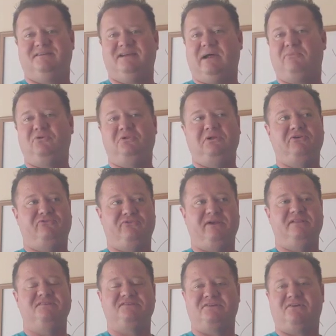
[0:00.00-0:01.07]
I'm really afraid
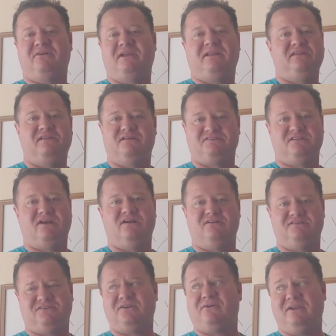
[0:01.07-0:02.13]
to start hitting
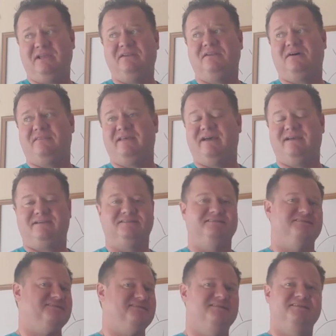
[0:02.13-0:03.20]
on that,
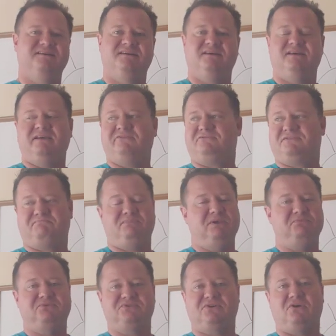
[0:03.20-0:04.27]
because if
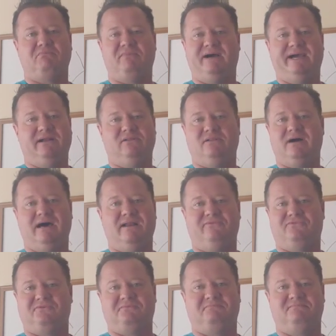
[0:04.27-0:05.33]
people start buying a lot of
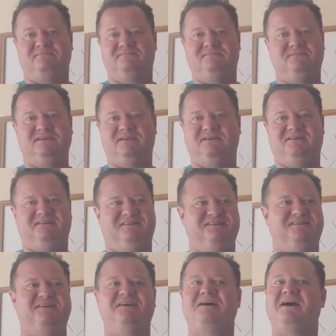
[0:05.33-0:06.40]
them,
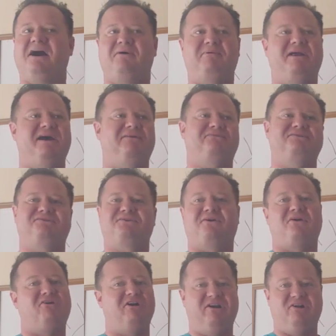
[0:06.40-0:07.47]
I'm gonna have to start
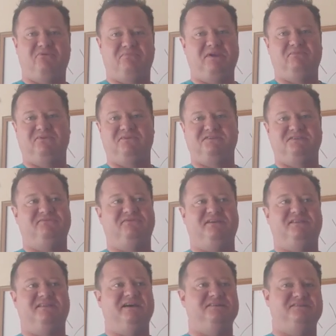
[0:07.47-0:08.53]
hiring people and stuff
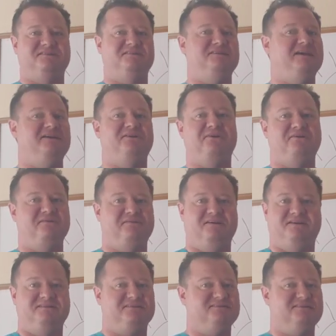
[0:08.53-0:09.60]
like that just to take care of
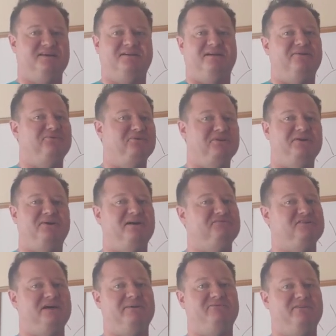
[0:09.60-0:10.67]
things, because I really don't have
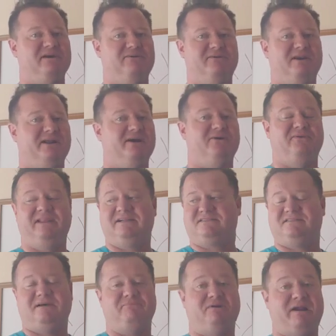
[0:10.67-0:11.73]
time for that right now, and
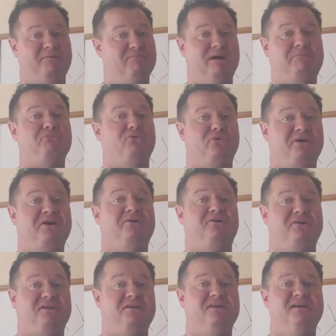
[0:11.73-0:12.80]
that's not my
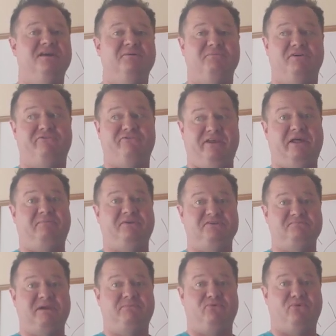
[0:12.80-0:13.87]
priority. My family's
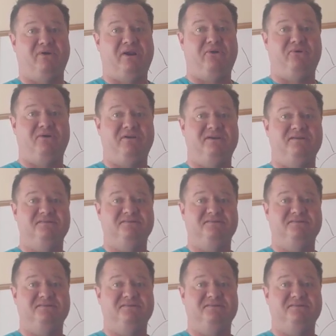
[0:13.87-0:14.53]
my priority.